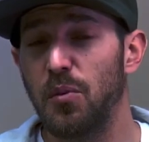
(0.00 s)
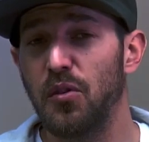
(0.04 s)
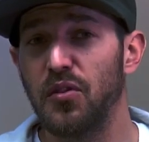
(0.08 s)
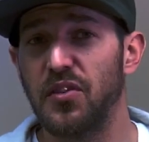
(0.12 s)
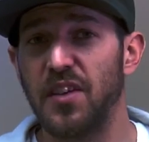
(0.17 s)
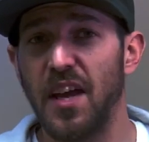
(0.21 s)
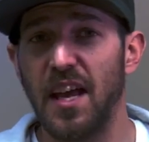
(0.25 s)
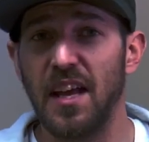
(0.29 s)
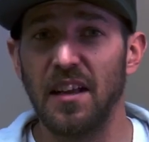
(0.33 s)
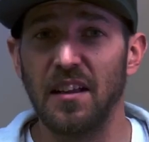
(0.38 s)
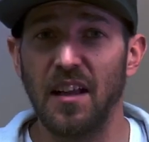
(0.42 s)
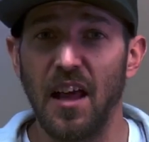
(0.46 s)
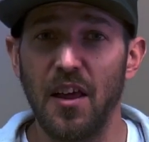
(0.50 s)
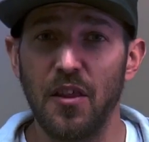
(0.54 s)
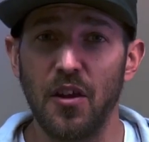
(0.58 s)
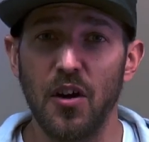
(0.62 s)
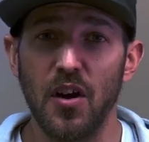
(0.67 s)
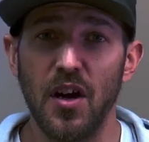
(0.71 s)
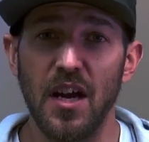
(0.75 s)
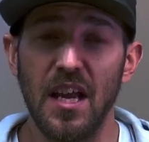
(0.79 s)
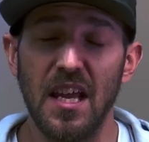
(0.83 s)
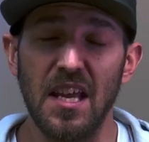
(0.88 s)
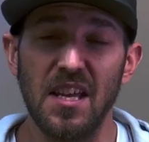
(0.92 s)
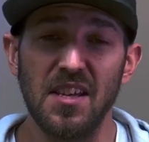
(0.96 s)
tan leather
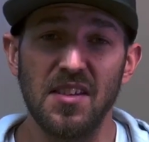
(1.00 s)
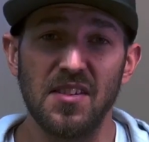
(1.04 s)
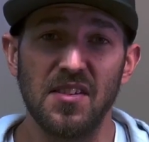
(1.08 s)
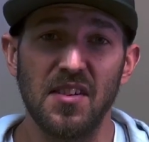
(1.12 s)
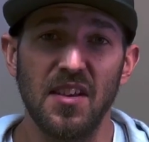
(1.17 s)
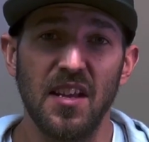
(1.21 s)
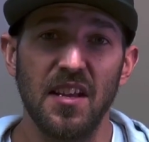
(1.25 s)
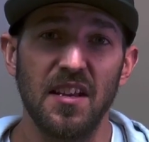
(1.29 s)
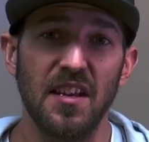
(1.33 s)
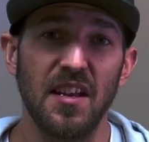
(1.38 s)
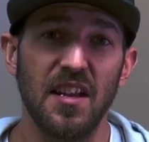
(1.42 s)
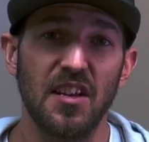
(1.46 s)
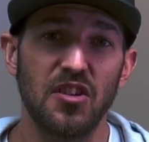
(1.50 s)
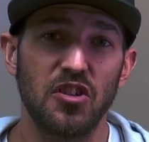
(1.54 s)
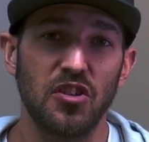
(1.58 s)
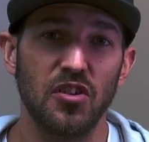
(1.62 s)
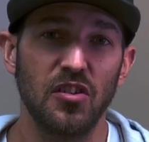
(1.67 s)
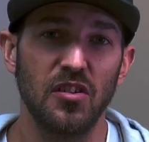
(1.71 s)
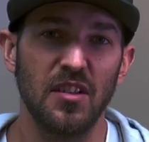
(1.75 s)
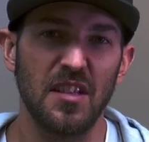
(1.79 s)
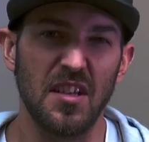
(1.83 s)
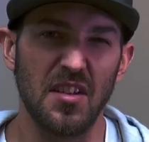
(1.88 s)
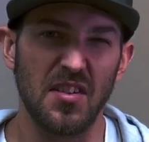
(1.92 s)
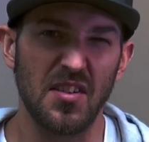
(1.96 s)
is
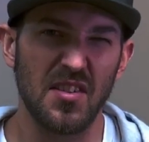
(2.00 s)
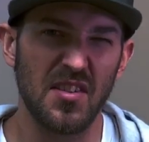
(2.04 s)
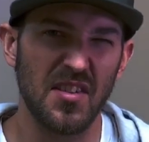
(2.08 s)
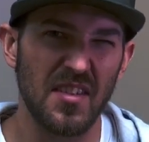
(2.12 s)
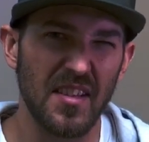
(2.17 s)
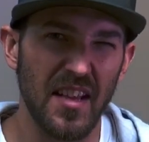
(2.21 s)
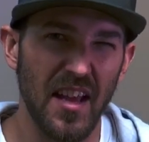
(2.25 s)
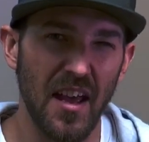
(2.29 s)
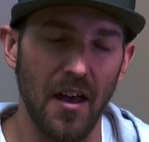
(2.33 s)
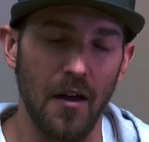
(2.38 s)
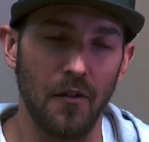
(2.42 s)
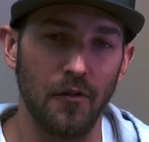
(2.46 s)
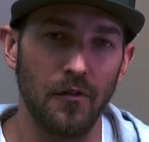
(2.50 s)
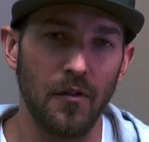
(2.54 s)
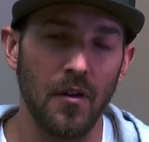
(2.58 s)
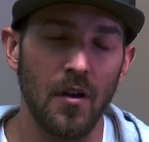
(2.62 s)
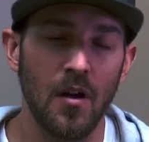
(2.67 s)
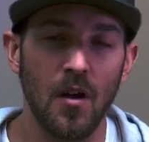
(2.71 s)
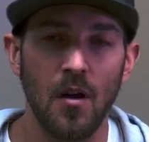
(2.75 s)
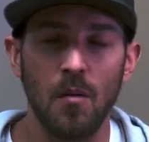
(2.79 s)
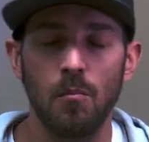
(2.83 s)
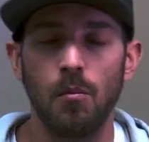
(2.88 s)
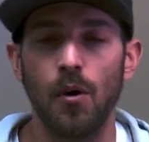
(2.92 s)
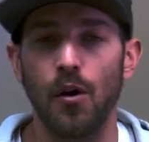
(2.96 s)
initially stiff,
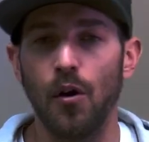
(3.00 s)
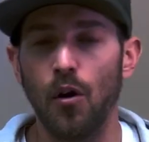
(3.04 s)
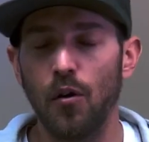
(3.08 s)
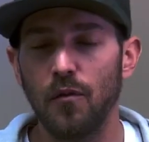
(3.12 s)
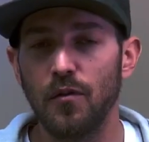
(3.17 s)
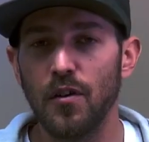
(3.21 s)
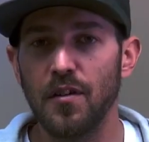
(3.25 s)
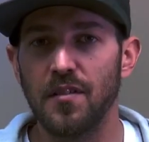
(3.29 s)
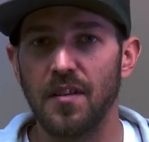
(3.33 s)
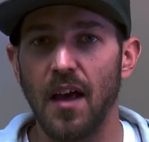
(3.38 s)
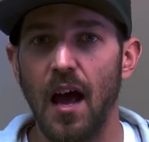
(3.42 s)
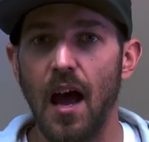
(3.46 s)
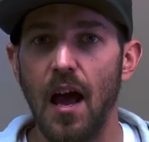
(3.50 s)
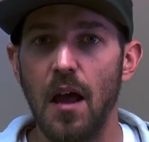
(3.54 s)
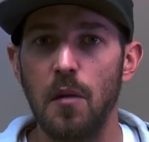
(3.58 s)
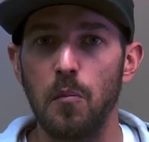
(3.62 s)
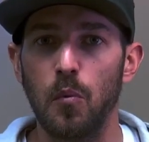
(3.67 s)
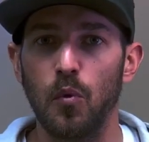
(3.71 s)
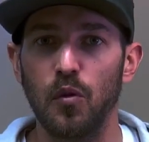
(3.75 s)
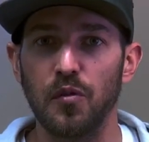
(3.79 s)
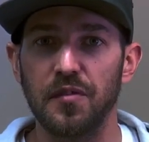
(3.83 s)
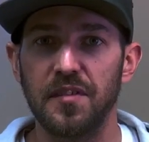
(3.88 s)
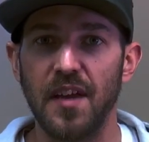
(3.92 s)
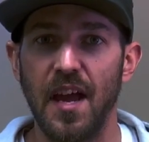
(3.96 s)
but over time
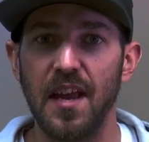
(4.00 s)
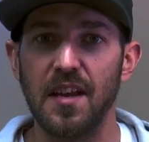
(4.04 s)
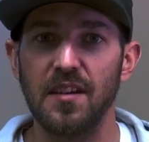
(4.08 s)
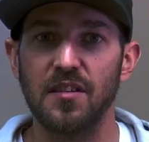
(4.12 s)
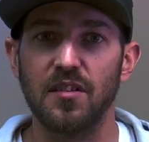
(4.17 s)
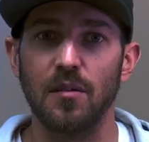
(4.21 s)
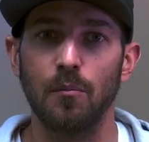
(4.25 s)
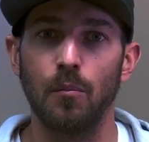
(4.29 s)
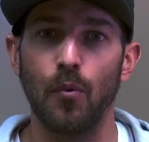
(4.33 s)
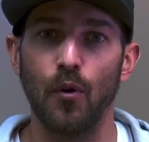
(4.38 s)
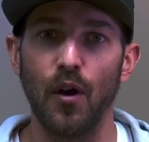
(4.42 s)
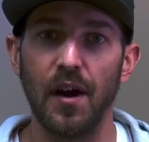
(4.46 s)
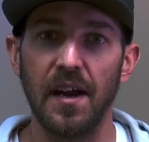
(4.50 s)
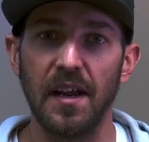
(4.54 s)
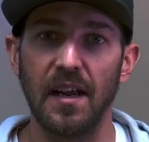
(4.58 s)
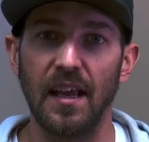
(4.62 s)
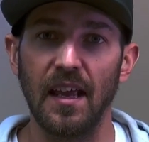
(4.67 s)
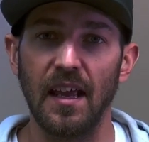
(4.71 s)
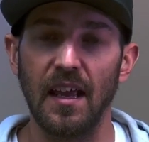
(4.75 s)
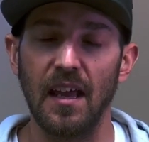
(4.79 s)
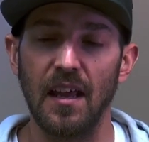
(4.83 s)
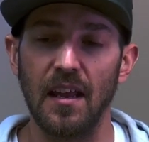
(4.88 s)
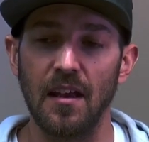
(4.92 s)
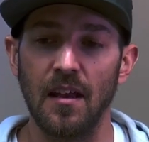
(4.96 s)
will tend to break
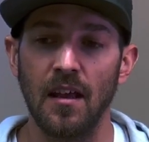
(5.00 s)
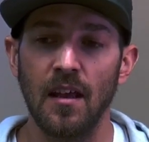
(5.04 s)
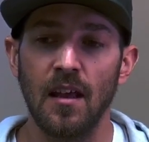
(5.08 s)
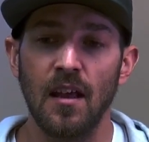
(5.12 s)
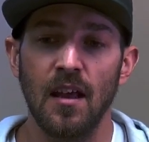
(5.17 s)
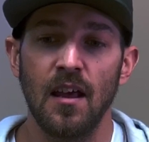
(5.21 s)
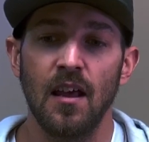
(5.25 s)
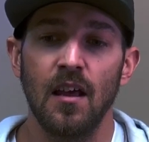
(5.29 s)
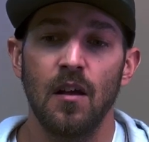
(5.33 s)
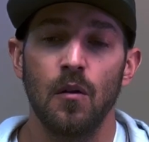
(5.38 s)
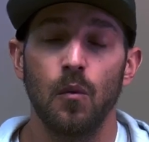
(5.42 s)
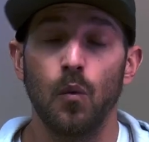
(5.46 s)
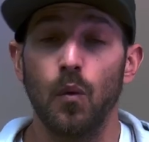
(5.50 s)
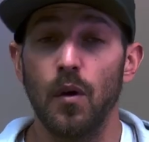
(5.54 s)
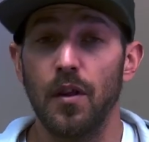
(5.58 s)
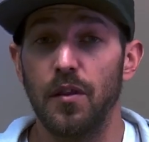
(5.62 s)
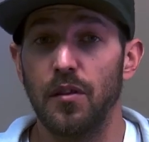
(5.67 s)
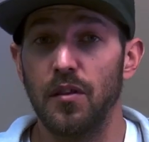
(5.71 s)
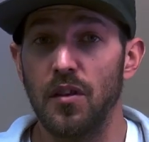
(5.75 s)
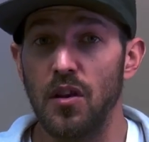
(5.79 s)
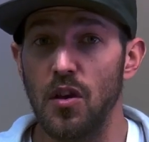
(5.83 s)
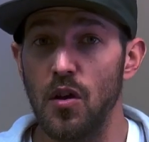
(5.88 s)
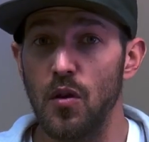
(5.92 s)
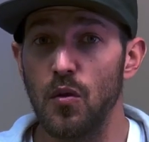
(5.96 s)
in with
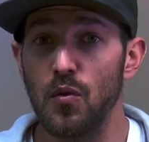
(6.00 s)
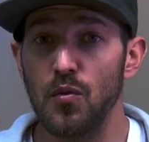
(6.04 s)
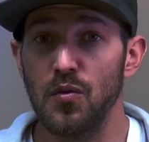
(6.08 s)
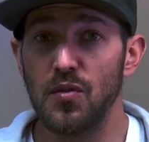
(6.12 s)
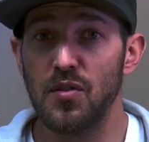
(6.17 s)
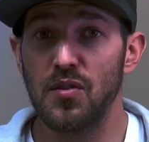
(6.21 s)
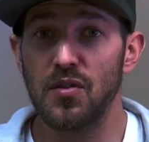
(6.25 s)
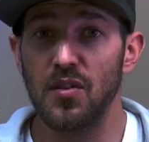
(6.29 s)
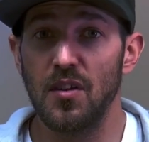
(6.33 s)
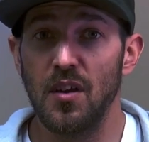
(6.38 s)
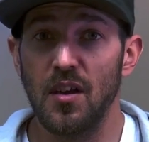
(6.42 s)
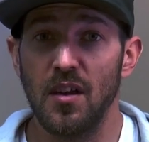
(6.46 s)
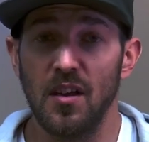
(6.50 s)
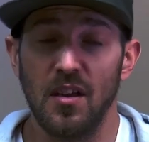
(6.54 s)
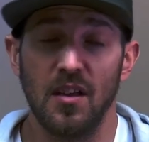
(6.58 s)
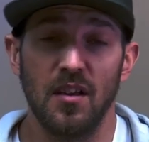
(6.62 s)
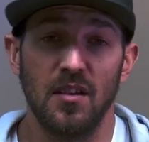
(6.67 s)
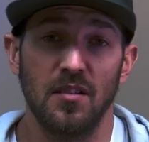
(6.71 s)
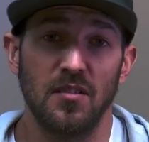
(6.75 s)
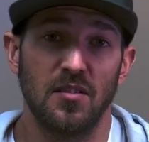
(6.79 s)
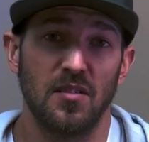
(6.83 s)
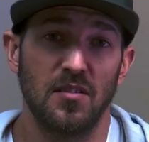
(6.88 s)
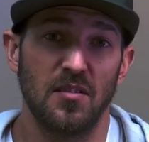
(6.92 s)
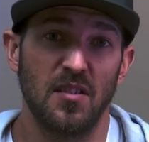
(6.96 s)
use
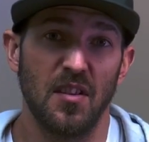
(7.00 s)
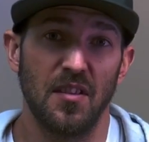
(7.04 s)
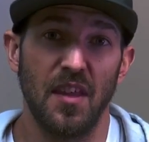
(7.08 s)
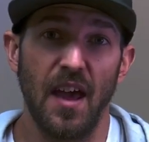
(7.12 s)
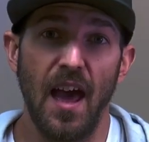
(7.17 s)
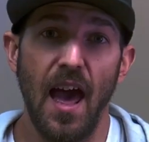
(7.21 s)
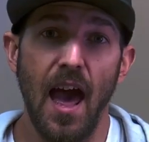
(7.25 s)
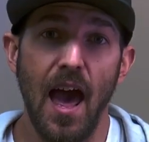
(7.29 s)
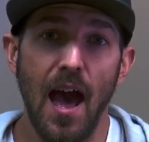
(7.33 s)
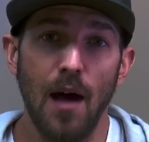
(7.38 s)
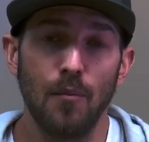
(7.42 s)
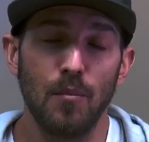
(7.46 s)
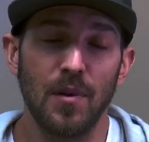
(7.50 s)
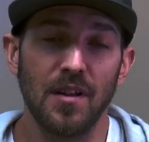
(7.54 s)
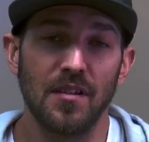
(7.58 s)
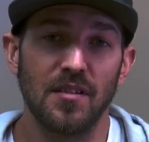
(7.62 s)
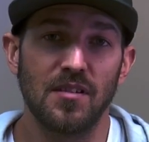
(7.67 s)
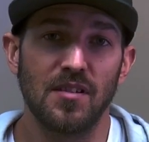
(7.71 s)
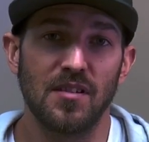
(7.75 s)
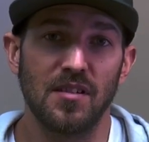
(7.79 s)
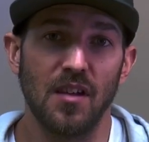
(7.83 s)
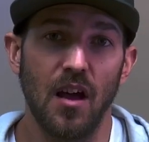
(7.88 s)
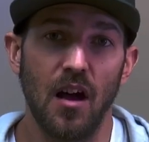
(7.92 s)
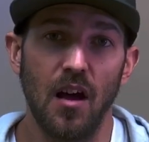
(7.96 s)
to the
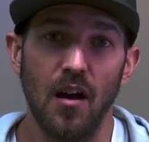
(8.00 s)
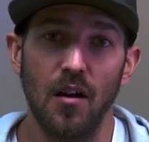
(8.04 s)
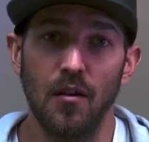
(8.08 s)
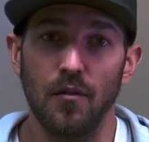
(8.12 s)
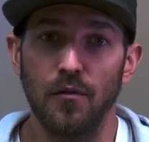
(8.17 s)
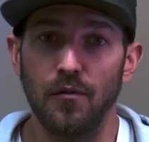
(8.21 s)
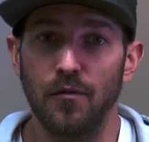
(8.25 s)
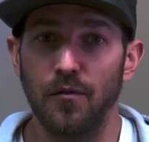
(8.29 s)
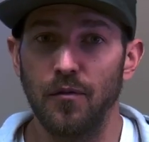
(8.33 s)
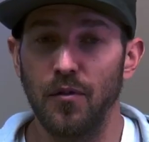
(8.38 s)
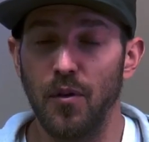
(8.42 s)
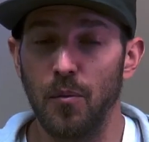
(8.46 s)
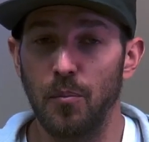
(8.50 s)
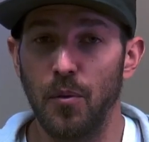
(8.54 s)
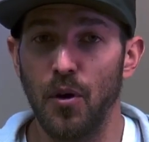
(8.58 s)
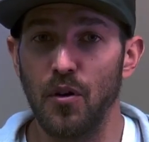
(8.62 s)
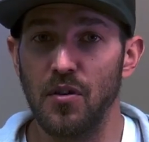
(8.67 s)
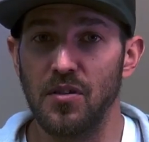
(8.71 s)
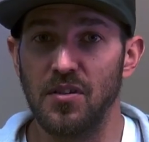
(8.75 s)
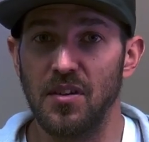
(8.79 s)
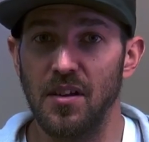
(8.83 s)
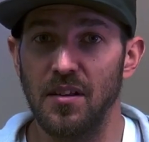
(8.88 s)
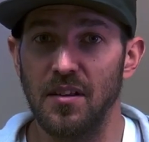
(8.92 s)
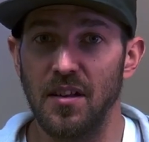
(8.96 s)
habits of the
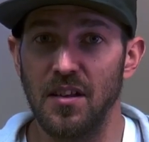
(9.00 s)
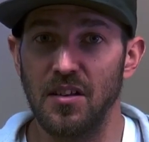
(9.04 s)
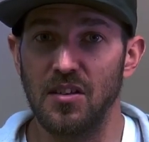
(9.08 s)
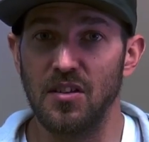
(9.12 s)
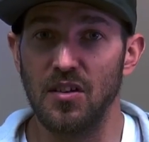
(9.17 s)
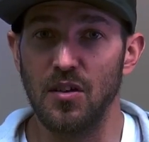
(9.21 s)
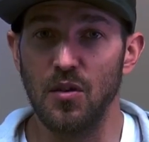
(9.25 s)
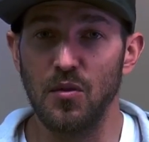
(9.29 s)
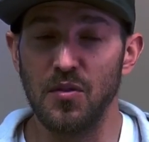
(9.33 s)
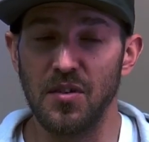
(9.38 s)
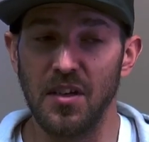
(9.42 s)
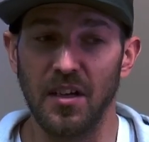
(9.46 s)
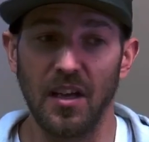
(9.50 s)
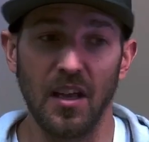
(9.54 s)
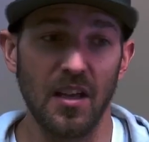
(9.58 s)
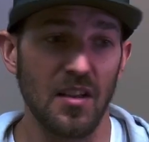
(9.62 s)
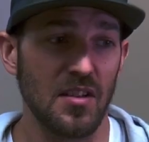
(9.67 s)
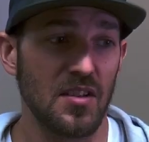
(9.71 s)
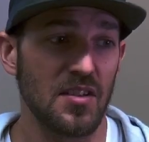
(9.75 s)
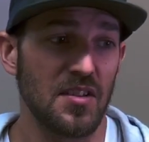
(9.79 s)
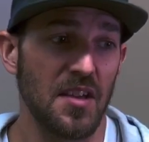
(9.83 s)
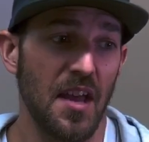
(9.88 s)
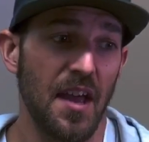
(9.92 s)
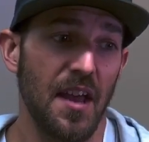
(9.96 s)
person that's using it,
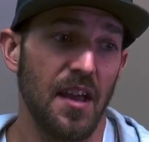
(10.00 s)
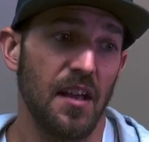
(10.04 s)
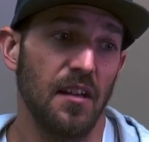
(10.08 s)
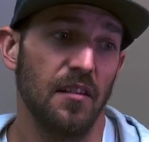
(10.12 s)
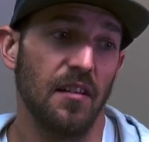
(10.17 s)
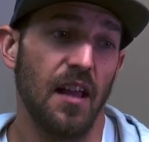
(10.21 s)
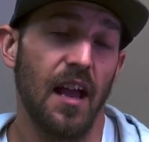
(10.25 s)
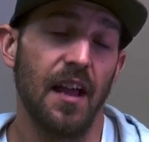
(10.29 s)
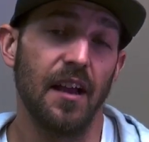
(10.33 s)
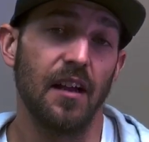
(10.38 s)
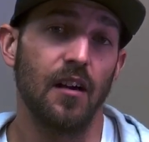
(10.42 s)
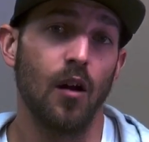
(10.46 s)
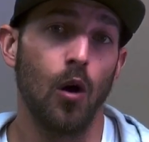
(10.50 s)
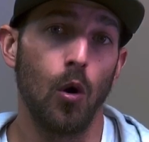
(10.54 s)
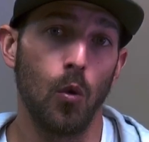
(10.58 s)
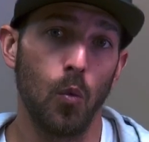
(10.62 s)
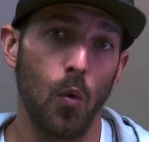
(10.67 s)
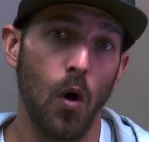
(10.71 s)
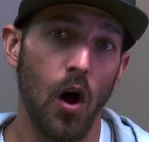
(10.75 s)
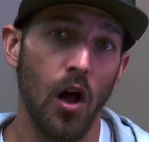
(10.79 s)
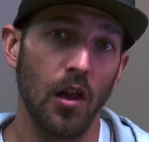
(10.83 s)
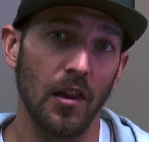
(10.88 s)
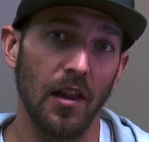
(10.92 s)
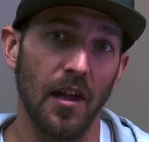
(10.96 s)
say like a
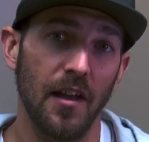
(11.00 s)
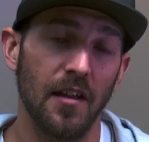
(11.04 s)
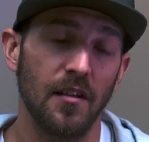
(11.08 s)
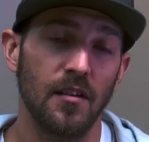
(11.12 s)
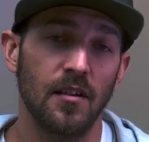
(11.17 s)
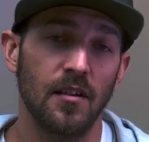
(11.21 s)
wallet.